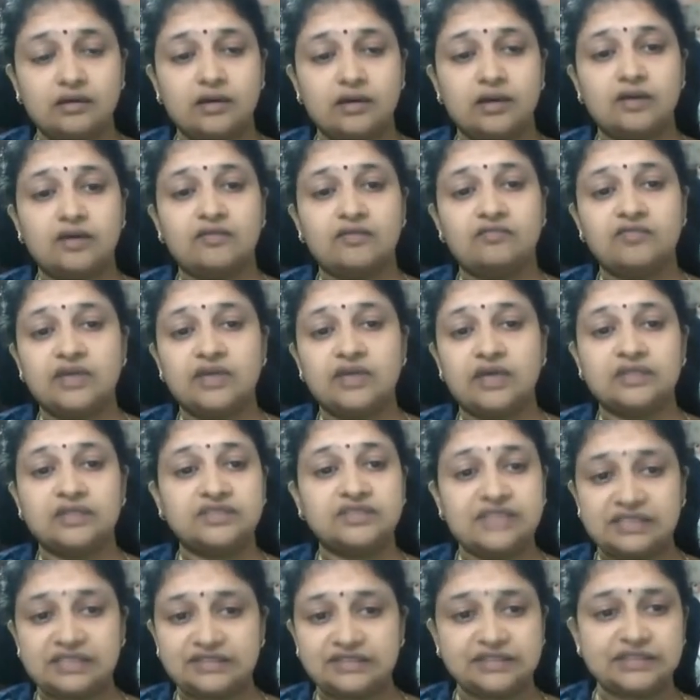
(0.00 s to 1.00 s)
if there
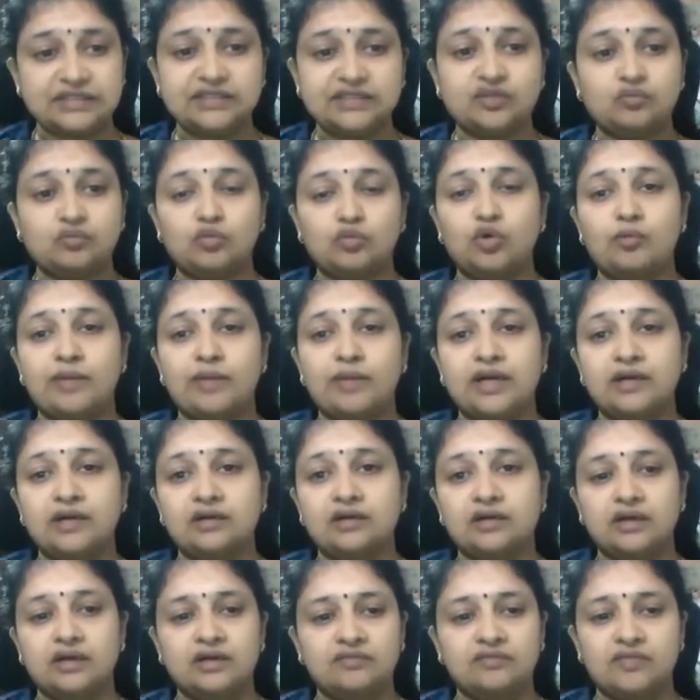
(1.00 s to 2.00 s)
is excessive
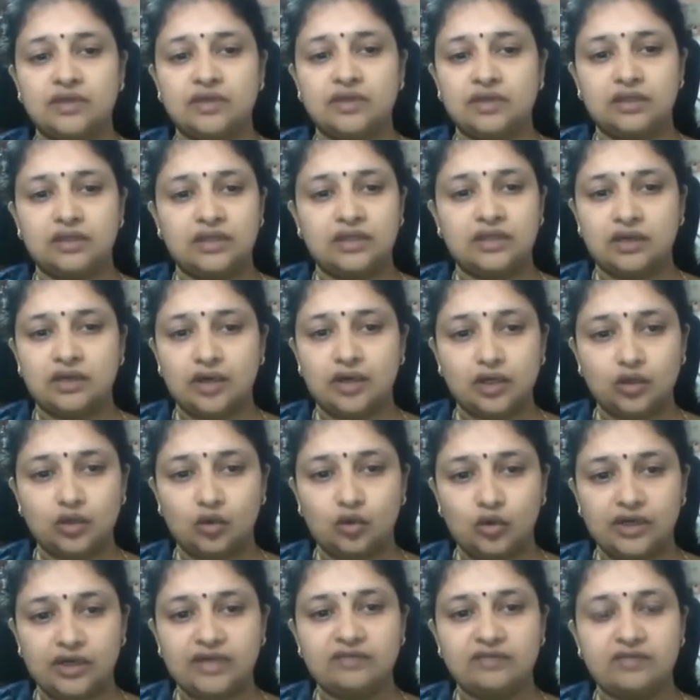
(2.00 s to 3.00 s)
movement, if they are not
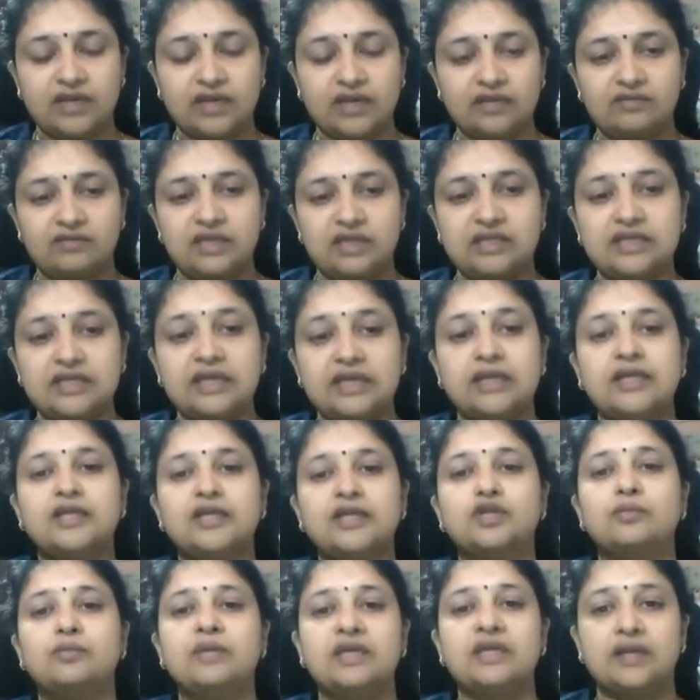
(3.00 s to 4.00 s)
holding very well, they
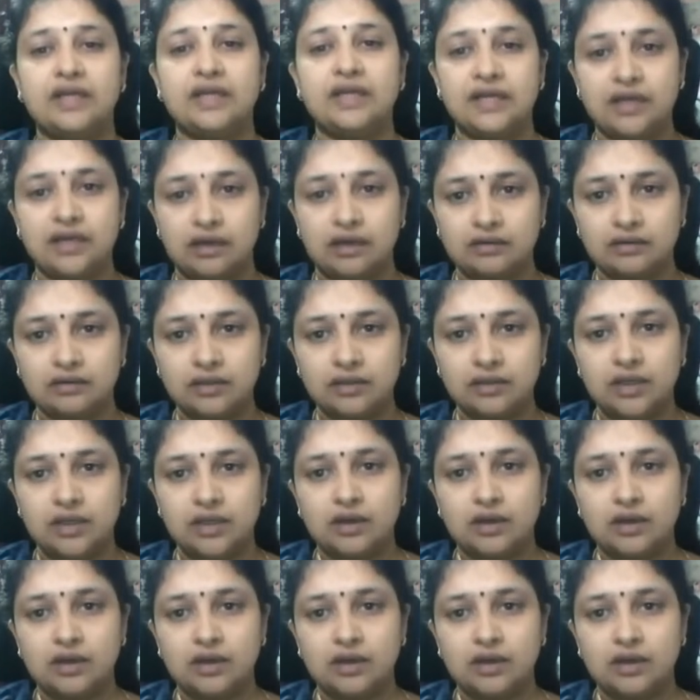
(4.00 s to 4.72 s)
need to be redone.